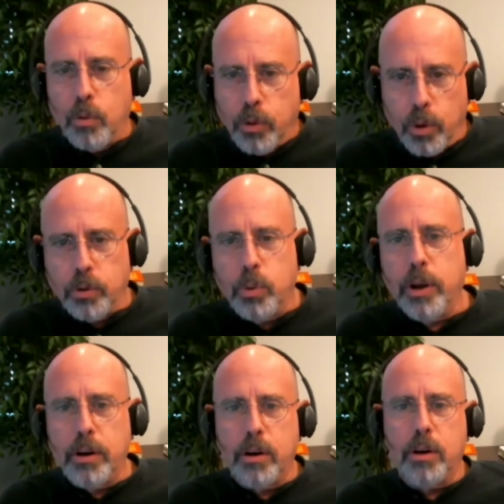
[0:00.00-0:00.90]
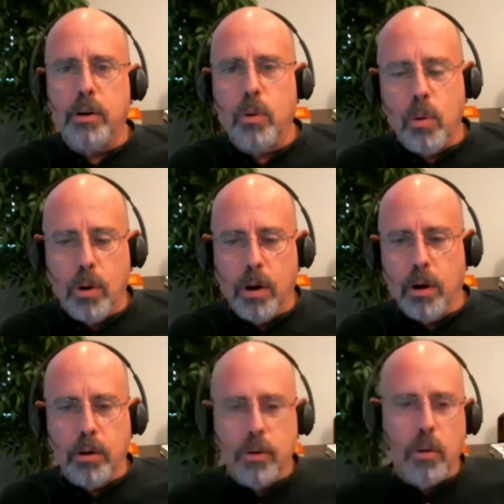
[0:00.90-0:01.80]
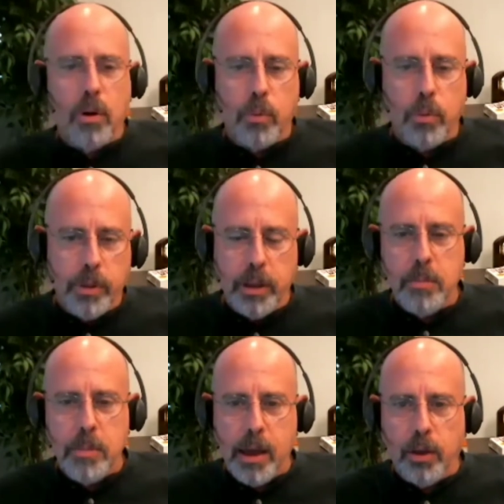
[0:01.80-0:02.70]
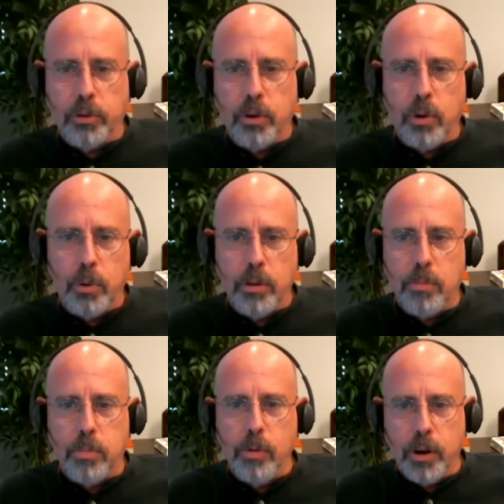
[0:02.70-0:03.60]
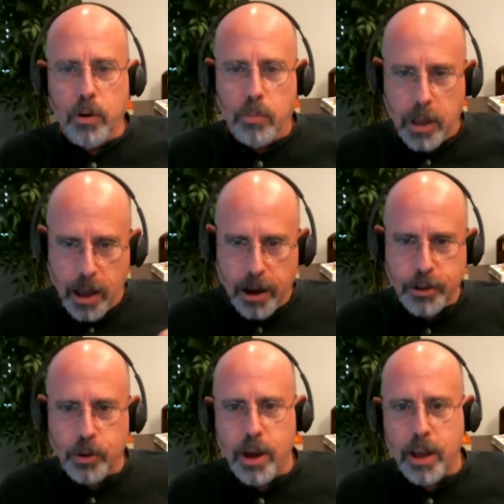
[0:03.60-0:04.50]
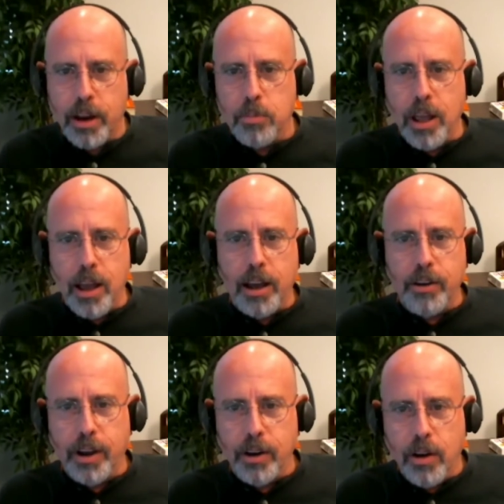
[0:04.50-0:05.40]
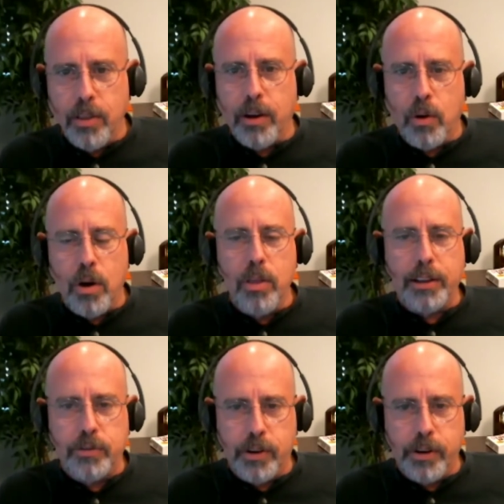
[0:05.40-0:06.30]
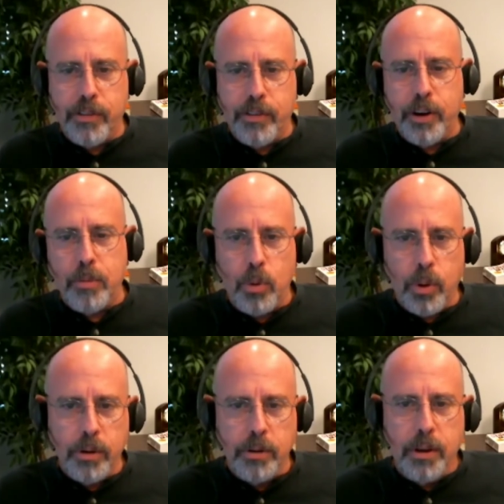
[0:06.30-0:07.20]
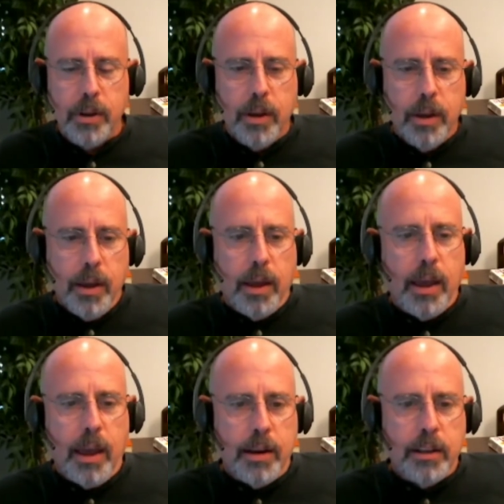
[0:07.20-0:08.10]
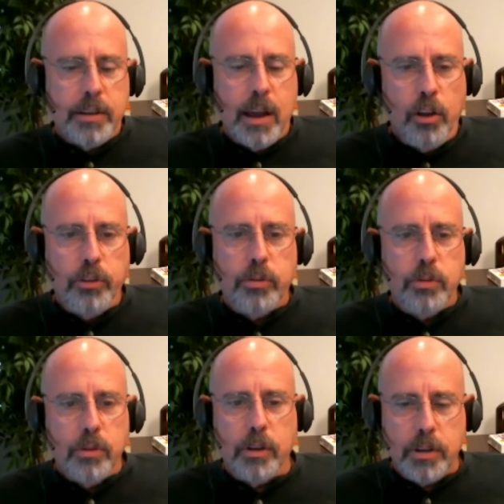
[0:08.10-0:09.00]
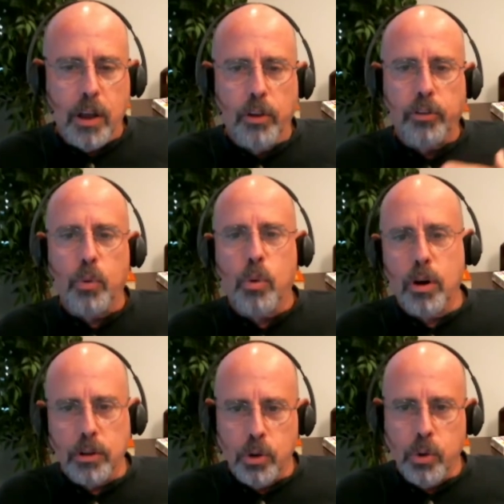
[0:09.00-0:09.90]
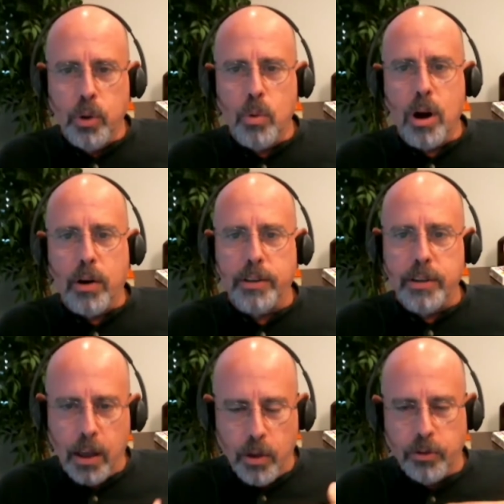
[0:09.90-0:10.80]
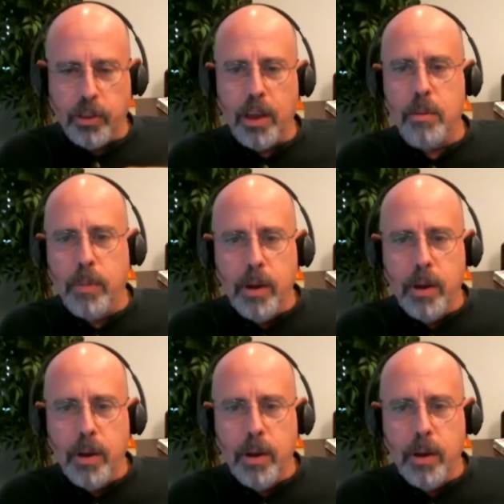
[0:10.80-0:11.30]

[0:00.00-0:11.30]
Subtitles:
or Twitter or with emails or with blogs. You write a blog, right? All that's very, very important. And it tells the world who you are. It tells them,